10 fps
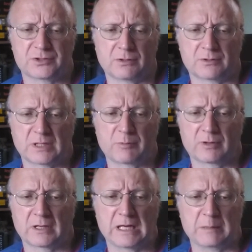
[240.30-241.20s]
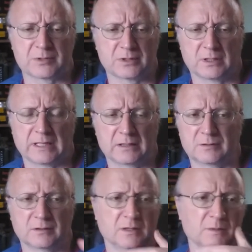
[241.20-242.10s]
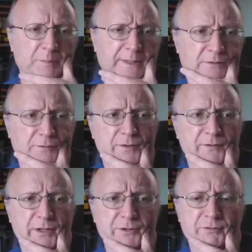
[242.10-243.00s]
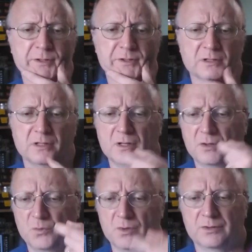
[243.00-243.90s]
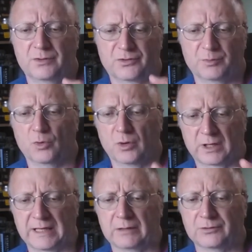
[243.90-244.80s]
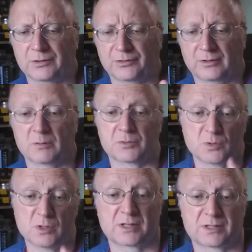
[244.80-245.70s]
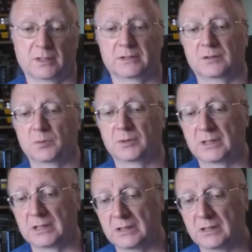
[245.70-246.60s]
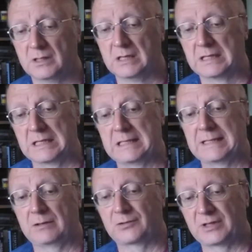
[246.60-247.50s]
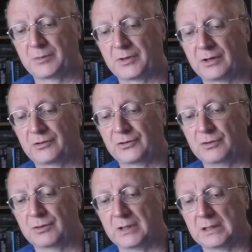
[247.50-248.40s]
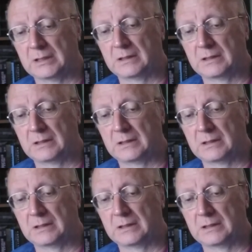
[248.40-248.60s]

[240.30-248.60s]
as 2 separate games, and I had Battle for the Factories with the smaller counters, and I was quite excited when they announced they were going to do